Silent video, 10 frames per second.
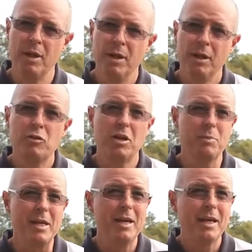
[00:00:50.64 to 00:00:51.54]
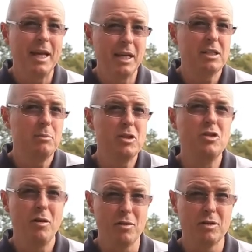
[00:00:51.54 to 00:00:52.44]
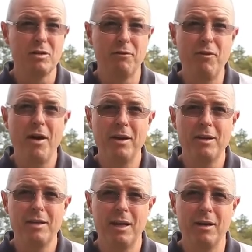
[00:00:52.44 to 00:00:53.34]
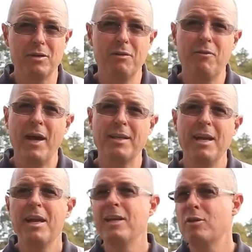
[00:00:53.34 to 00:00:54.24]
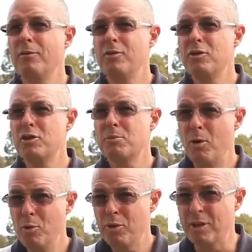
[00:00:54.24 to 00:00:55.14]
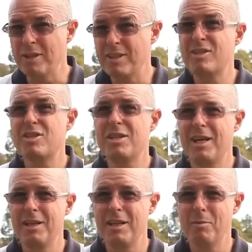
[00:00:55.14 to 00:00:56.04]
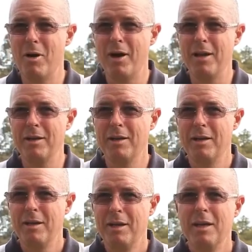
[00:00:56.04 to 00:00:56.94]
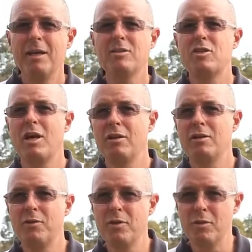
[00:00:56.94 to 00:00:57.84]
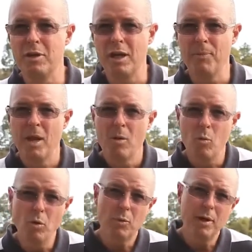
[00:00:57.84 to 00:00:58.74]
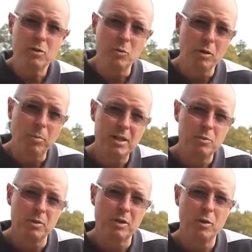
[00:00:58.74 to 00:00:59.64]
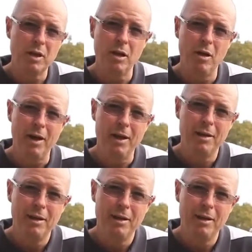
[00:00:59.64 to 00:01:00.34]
Trust me, customers notice the finer details. In fact, it's often the small things that stick in their mind. Here's a challenge for you today. Walk around your workplace with a critical eye.